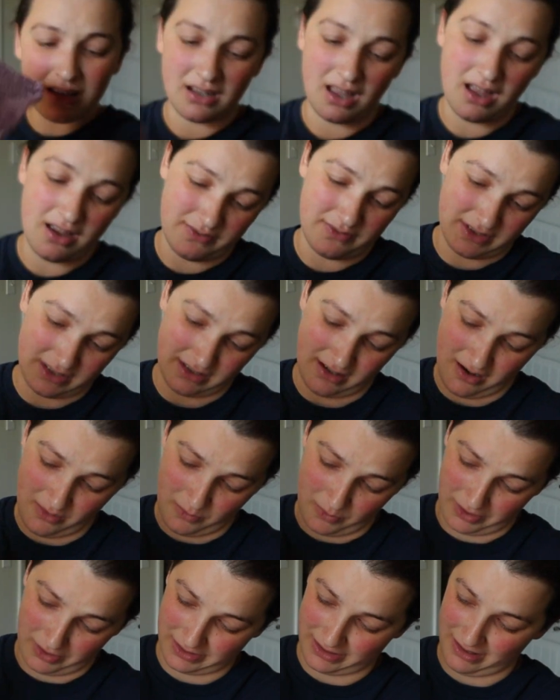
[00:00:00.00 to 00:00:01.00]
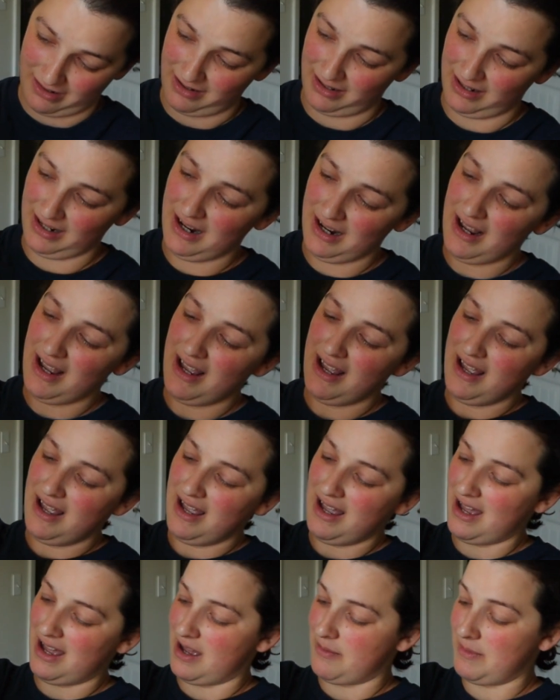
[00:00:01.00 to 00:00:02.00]
loved and not worked on.
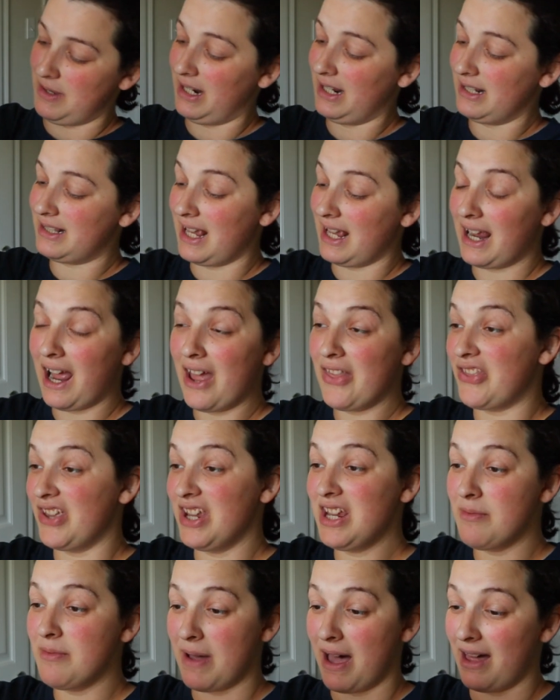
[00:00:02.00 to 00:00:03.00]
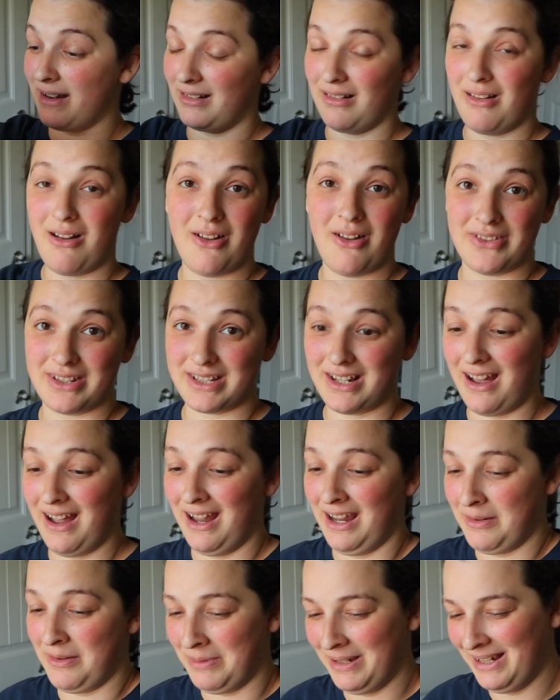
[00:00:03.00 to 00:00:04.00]
And it's like I think about it all the time.
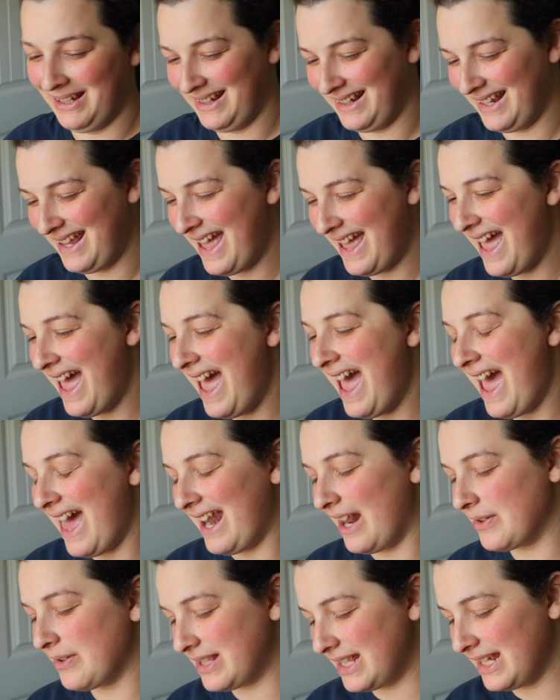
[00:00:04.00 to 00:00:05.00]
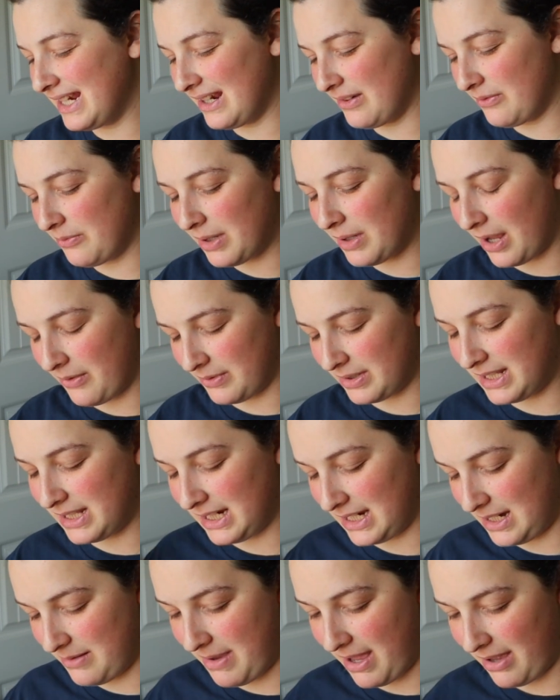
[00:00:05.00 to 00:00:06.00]
And when I was
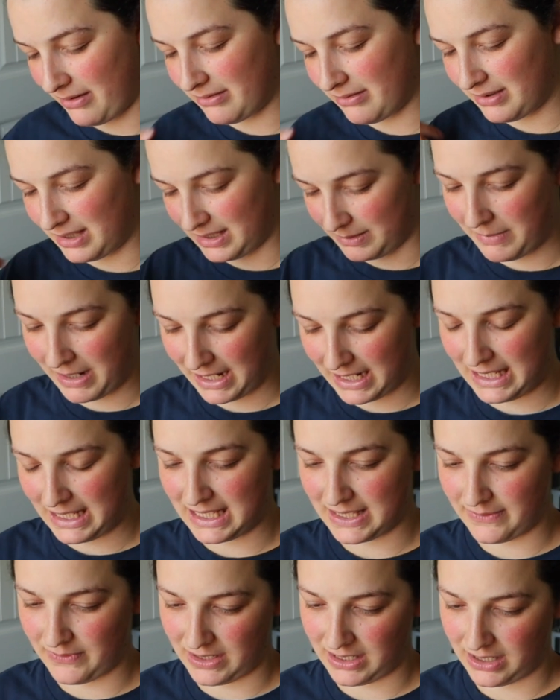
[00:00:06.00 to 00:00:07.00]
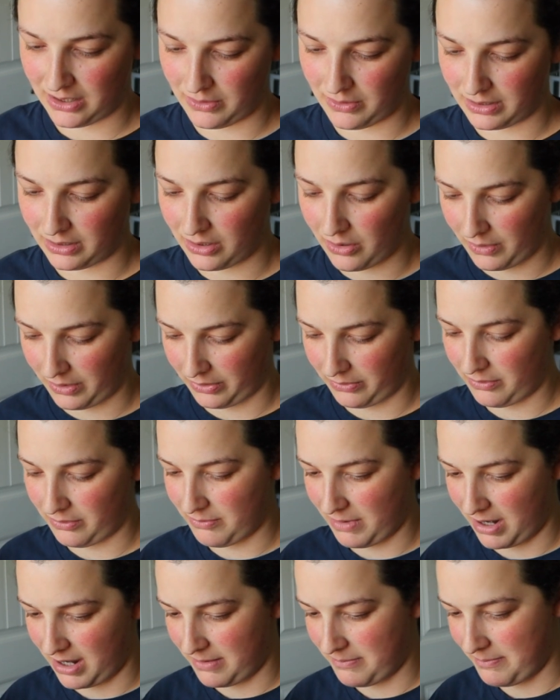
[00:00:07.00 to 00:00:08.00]
thinking about making this video and going through
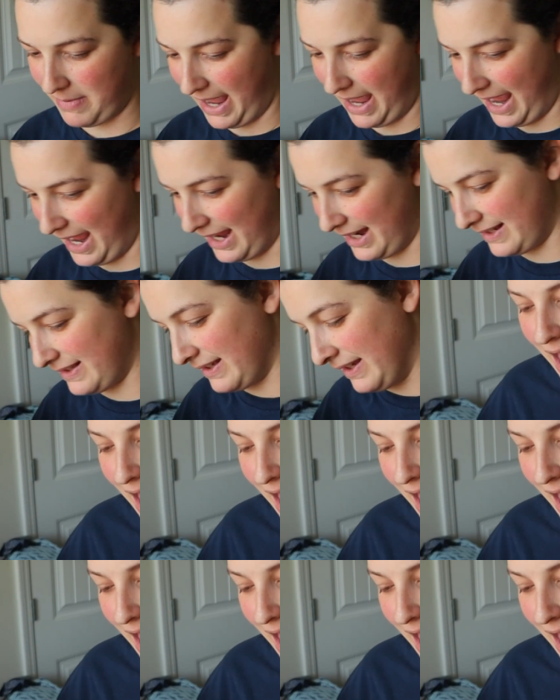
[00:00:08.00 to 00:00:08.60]
my bags,